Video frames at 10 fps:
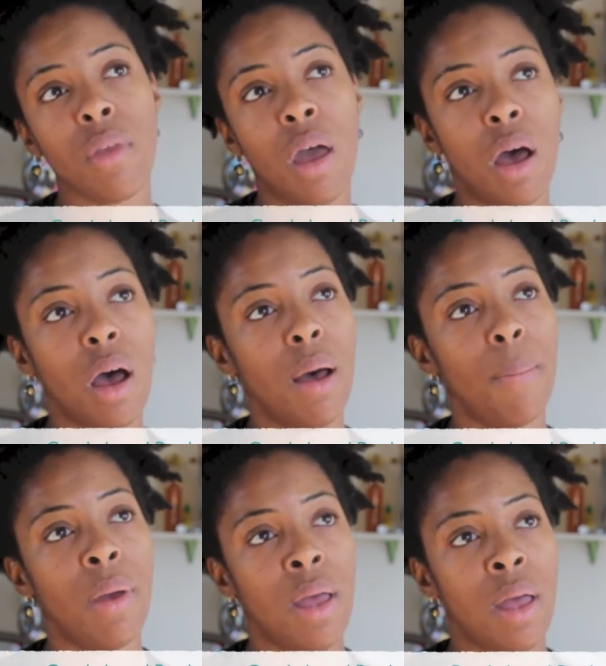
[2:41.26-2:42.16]

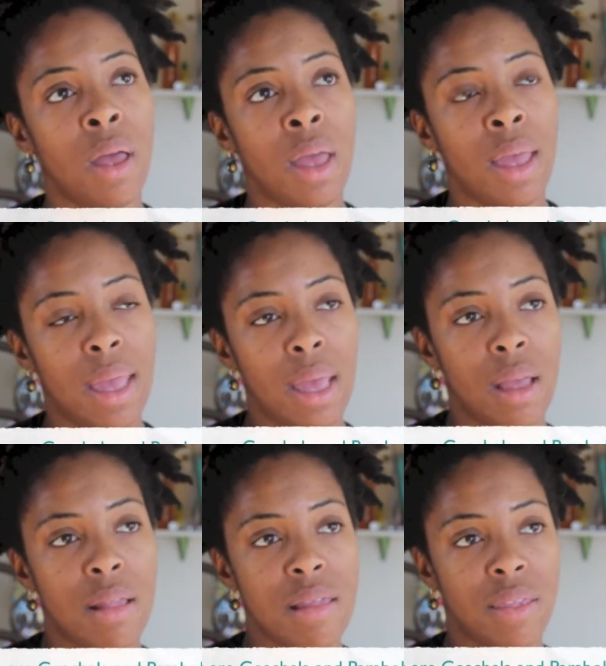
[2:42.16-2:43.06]

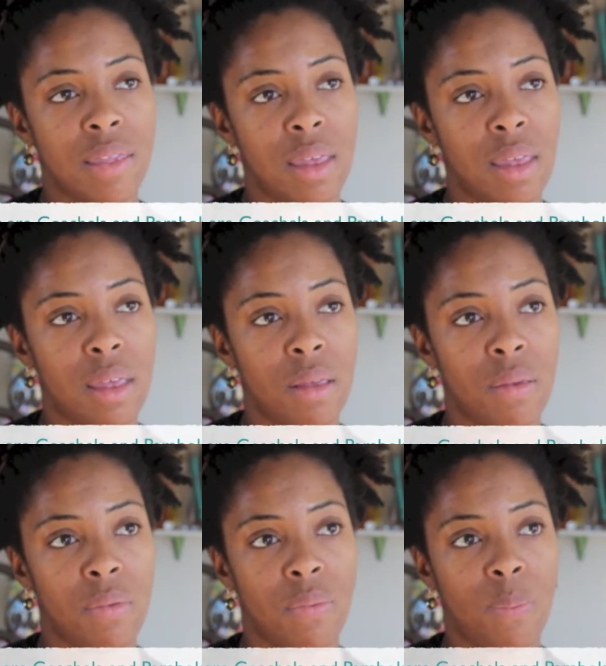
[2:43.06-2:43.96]
And
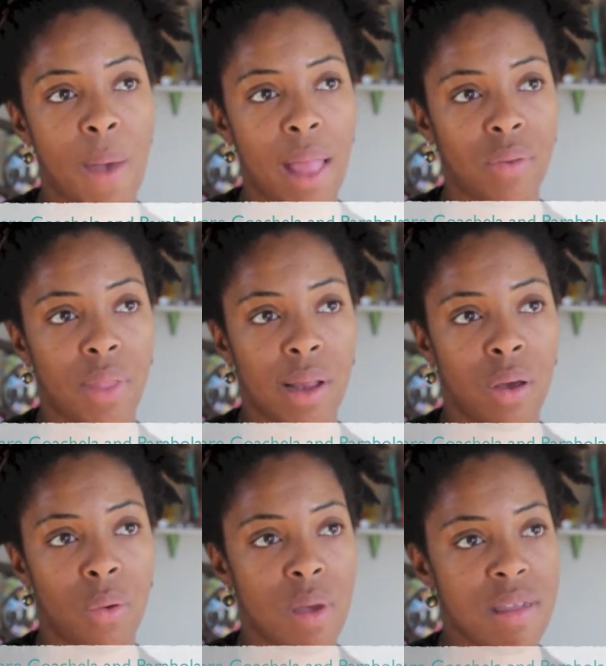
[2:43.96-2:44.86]
the pattern that I
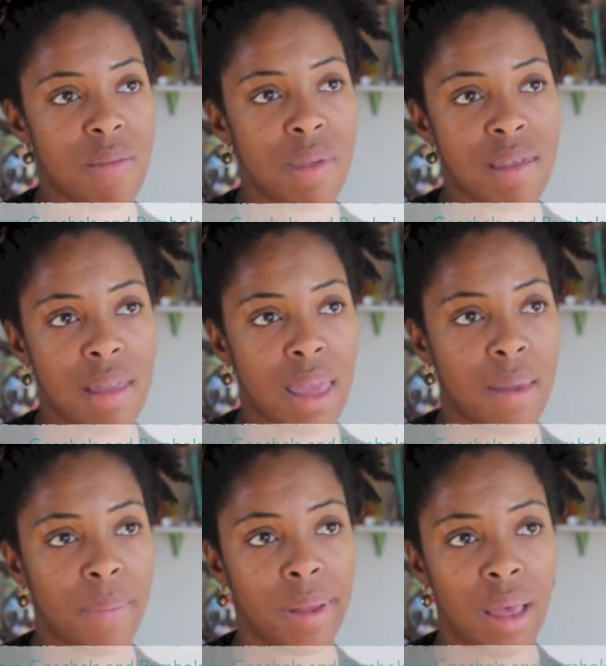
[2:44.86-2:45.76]
always
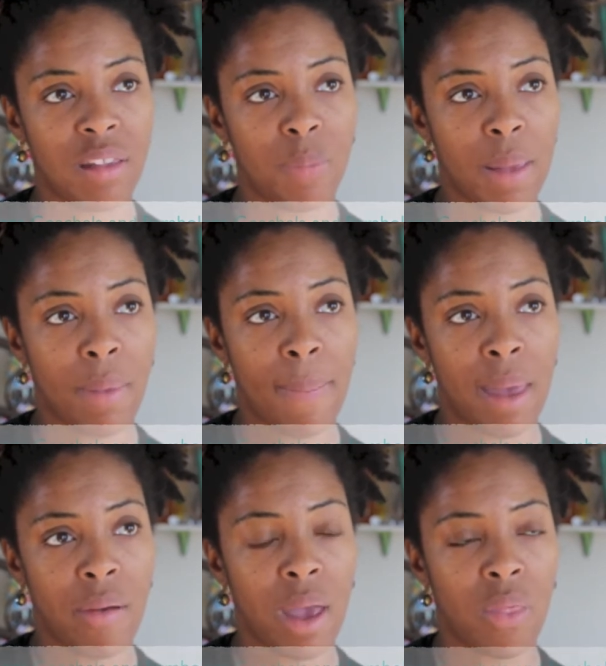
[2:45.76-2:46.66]
misname as being by
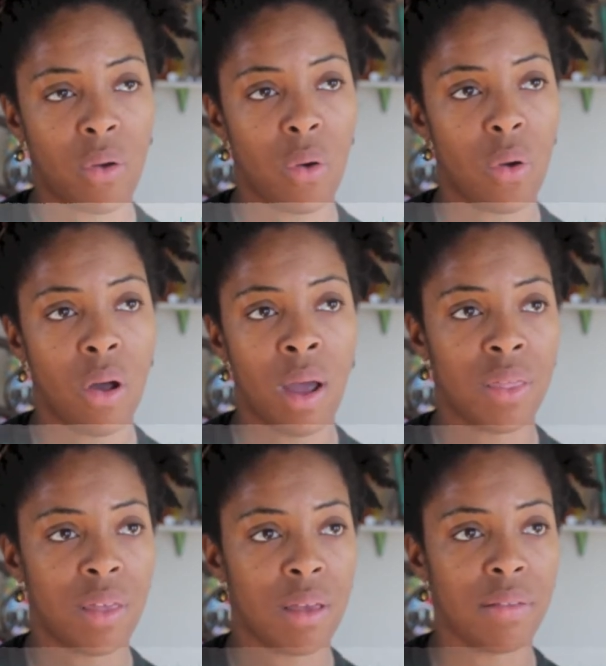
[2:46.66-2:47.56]
Mary Heather Kogar, I
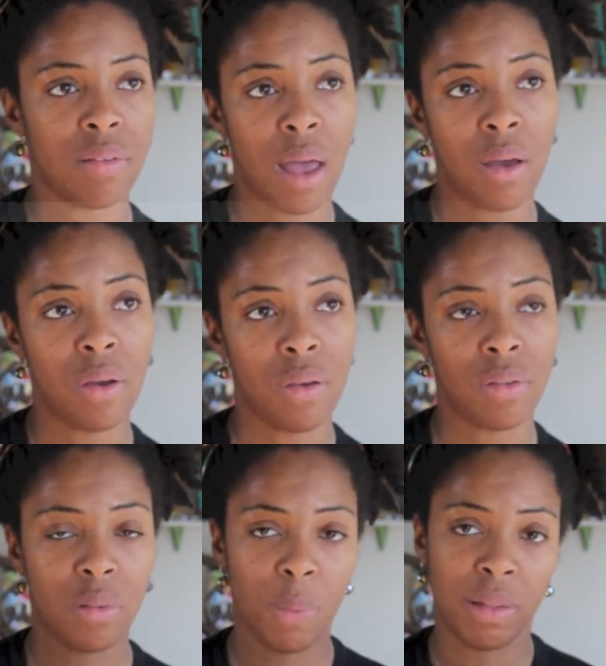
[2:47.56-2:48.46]
think it's not
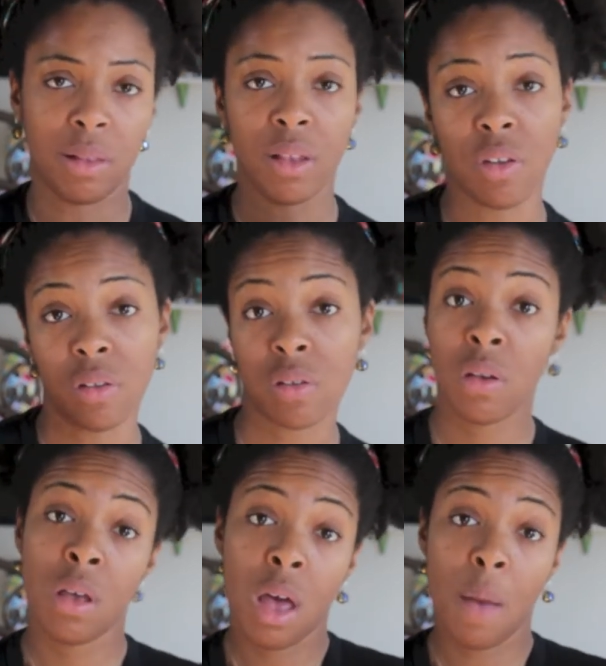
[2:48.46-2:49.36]
hers, it's basically just
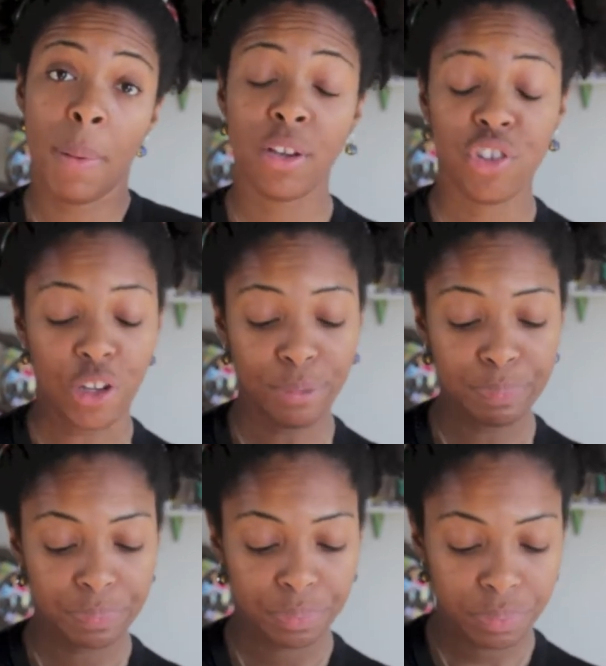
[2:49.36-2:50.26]
a poncho
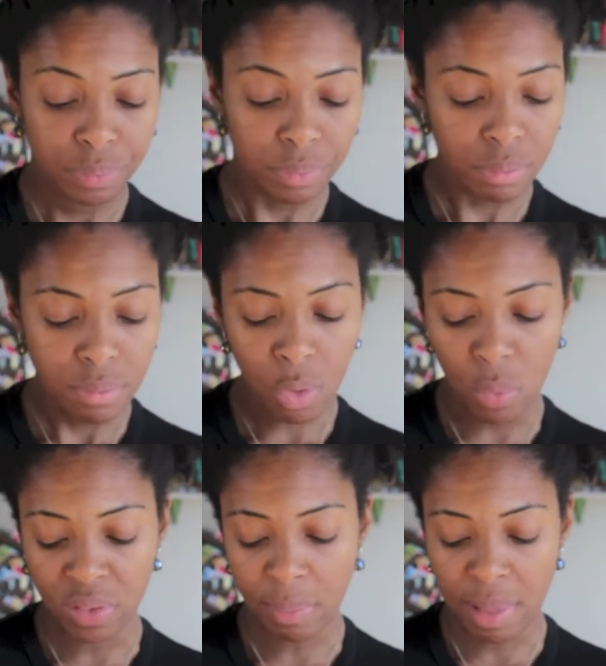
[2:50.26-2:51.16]

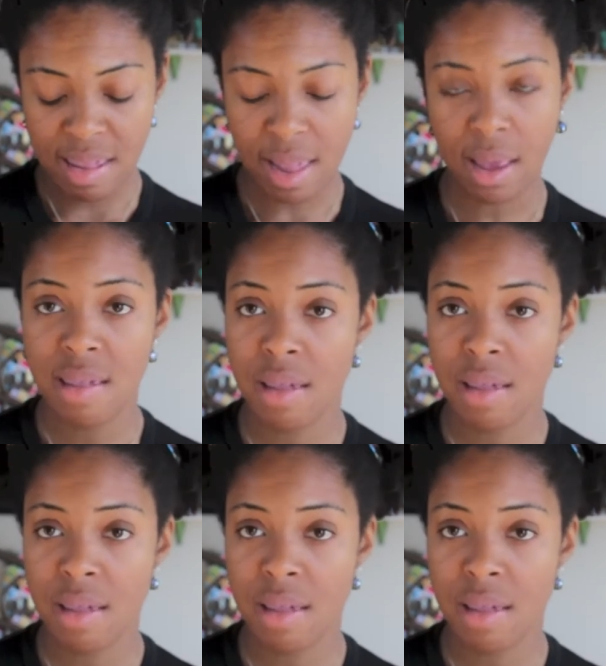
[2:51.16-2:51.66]
with some lace in it.